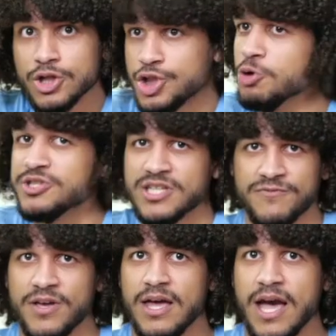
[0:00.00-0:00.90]

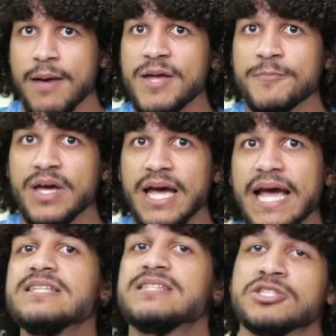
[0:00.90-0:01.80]
Joseph, I mean,
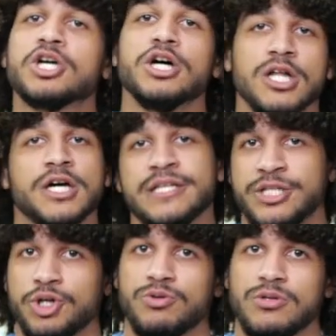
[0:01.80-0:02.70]
he's this good-looking
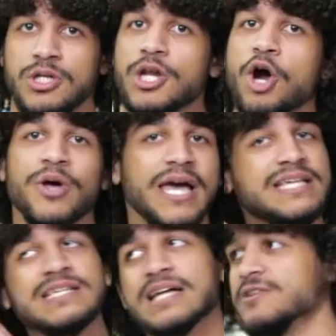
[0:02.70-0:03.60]
dude. You know,
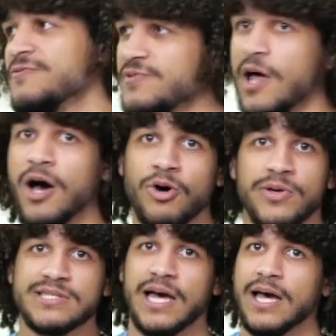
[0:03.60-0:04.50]
he's got the flow,
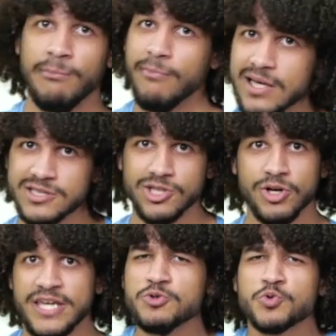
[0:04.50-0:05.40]
he's got
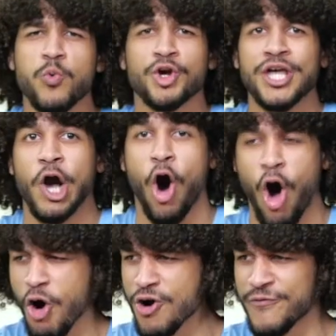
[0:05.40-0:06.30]
muscle. He was working
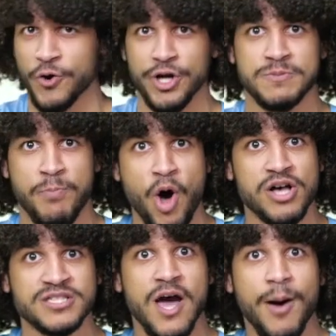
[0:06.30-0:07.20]
hard for his
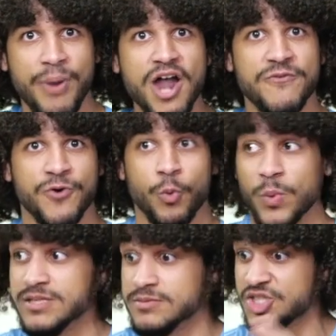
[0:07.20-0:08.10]
boss, Potiphar,
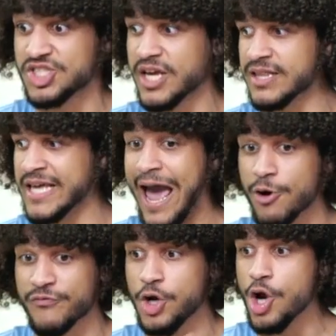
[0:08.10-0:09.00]
when suddenly,
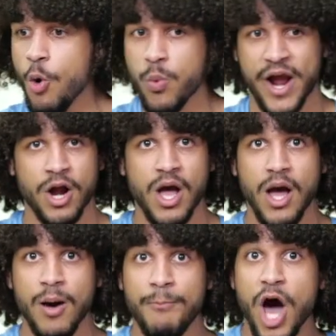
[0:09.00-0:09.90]
out of nowhere,
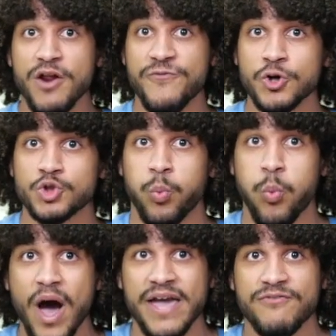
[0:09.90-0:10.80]
Potiphar's
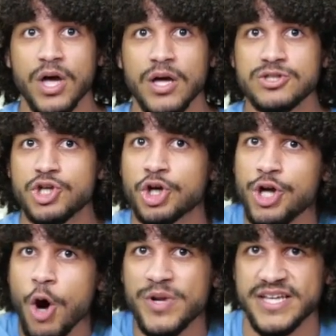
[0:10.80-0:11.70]
wife took
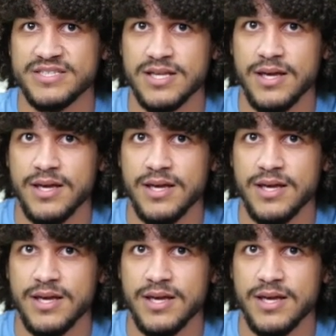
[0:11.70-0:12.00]
notice.